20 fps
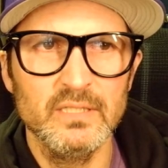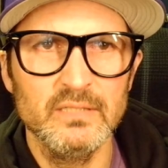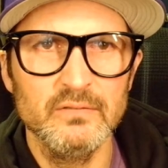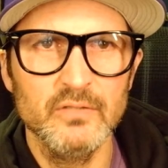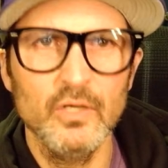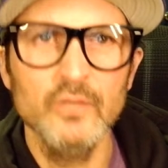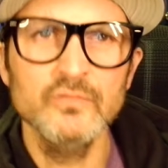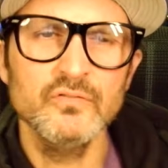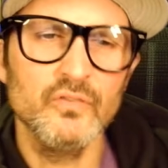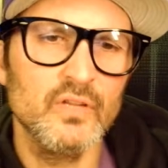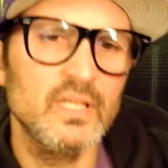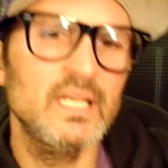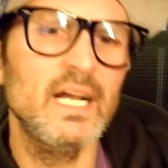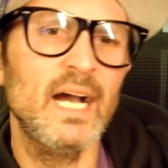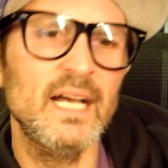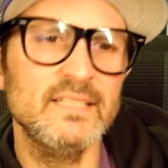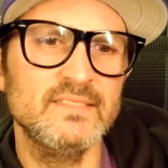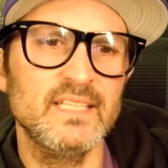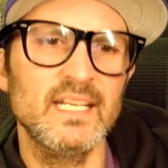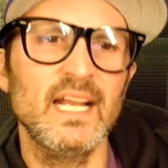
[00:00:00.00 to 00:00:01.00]
those are the
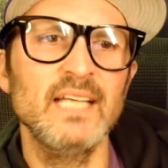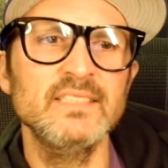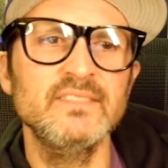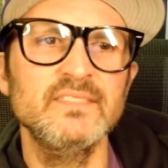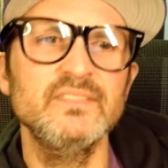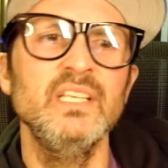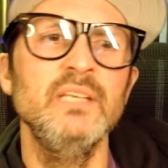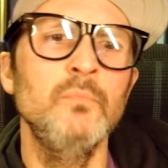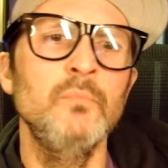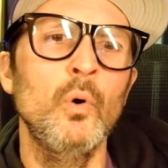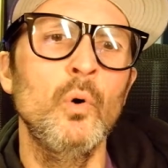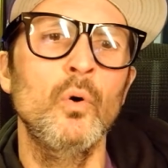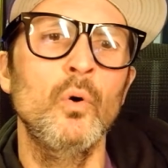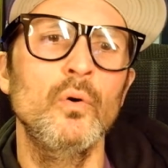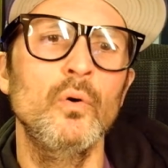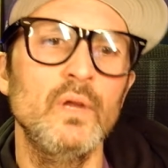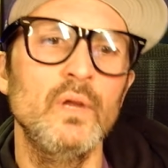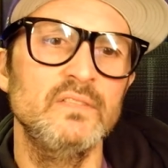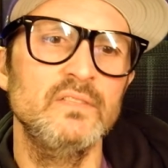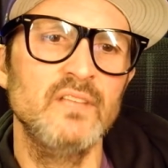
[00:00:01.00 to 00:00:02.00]
guys that I see
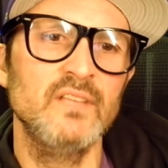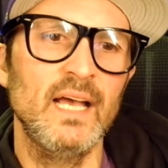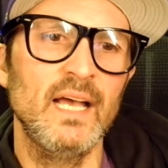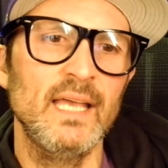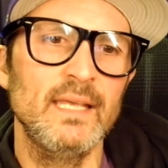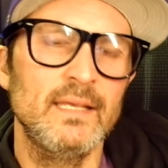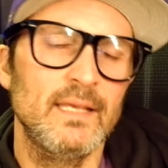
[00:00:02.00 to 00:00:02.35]
more as